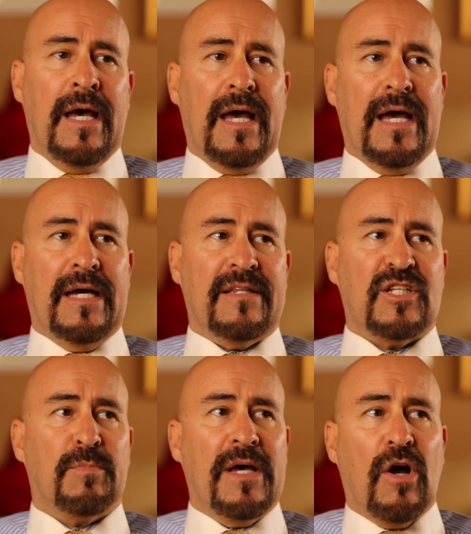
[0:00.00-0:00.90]
And they
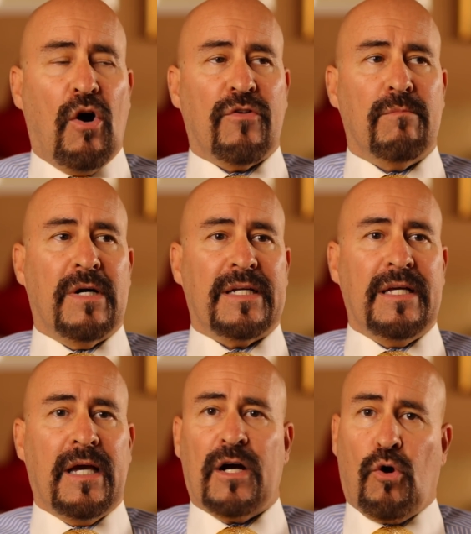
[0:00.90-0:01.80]
spent all their
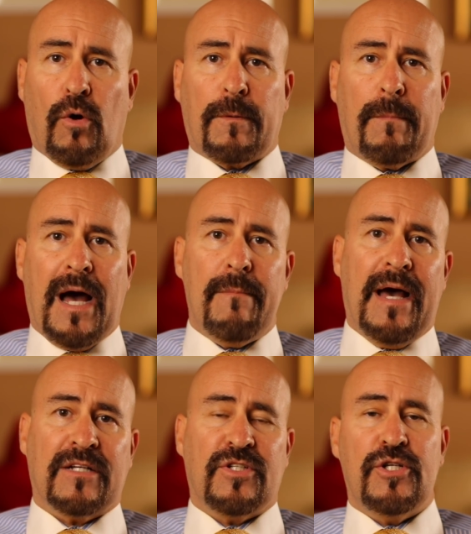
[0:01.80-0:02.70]
money on corporate
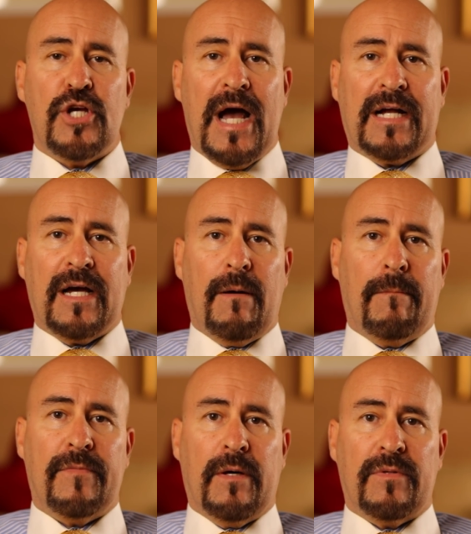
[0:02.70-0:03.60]
buybacks to jack
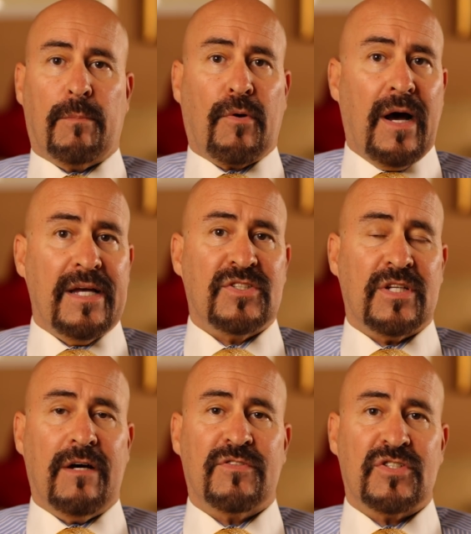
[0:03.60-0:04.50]
up the, the price
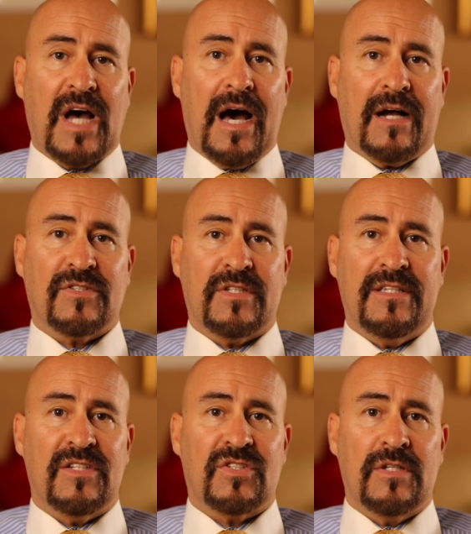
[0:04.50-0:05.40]
of stocks
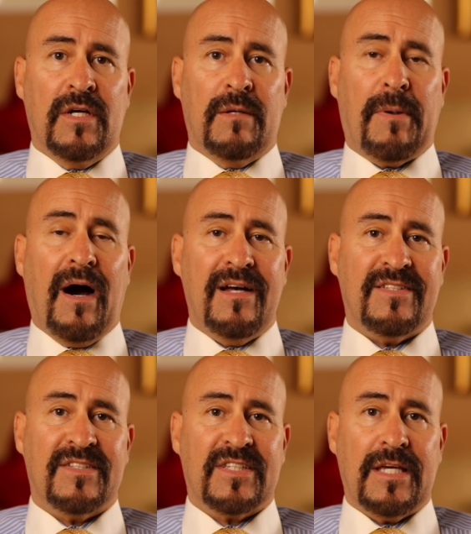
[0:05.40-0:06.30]
in this
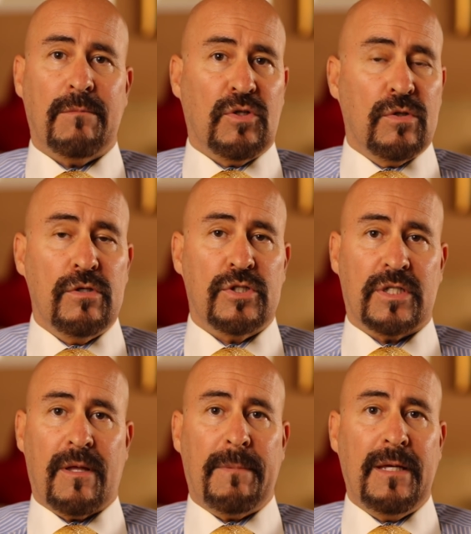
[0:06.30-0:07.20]
Ponzi scheme
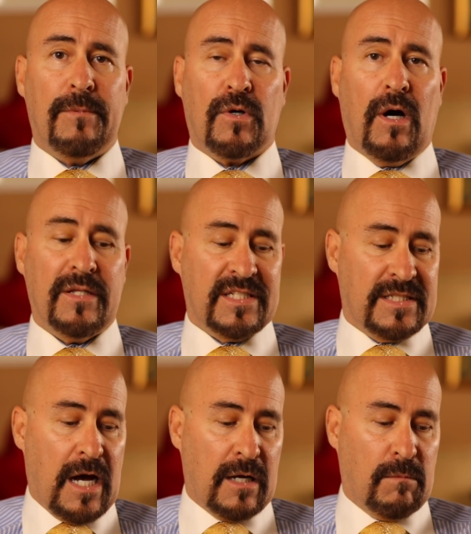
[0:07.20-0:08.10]
illusion that people call the
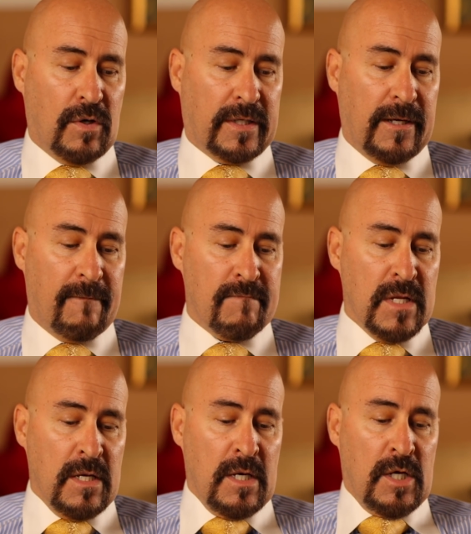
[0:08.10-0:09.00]
stock market.
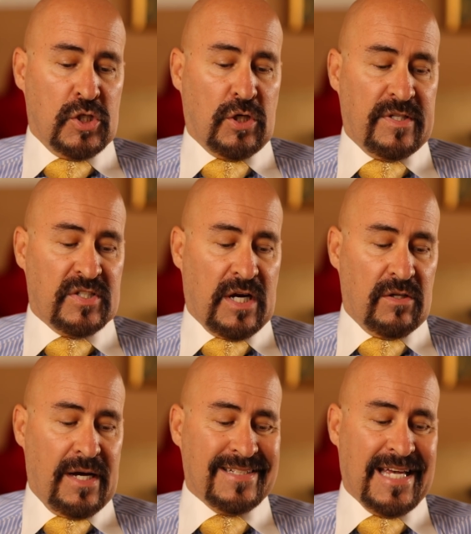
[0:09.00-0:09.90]
So these
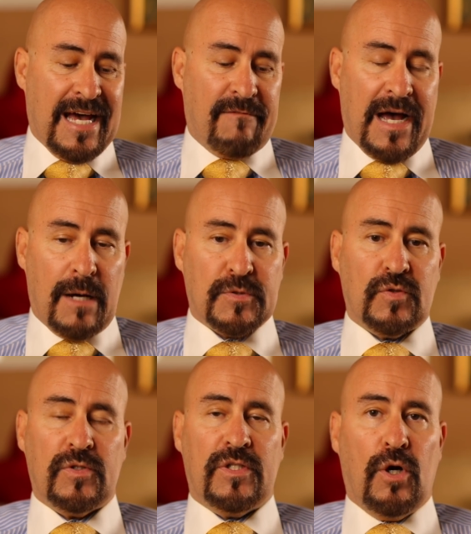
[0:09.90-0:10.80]
airlines have
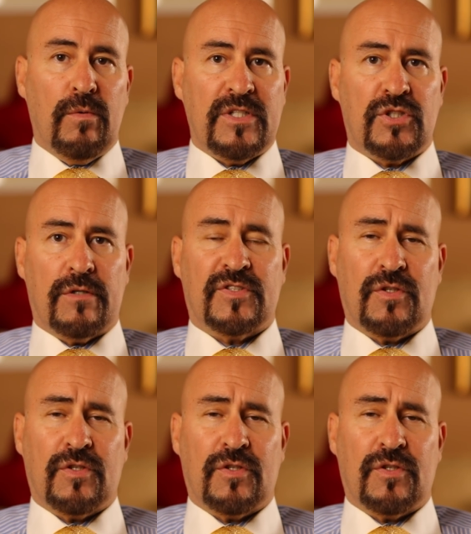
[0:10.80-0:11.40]
absolutely no reserves.